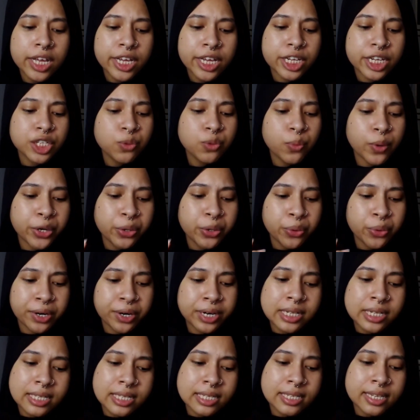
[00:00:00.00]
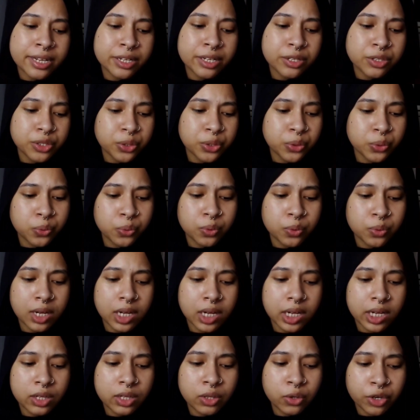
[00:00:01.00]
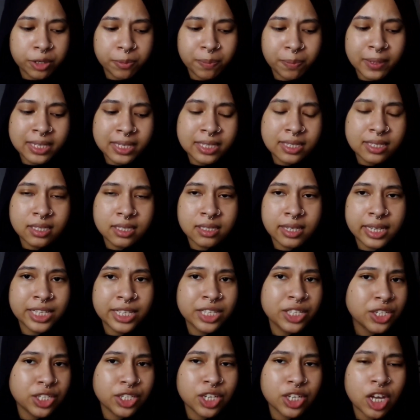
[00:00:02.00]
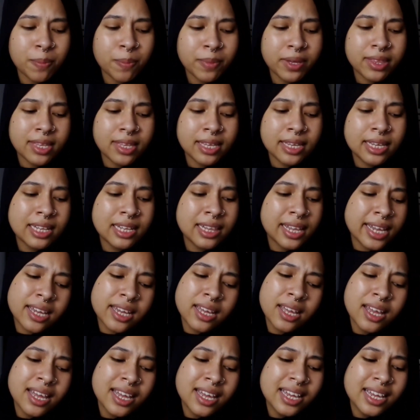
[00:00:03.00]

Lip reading: is what Dorian said to Lord Basil, and it just got me thinking like,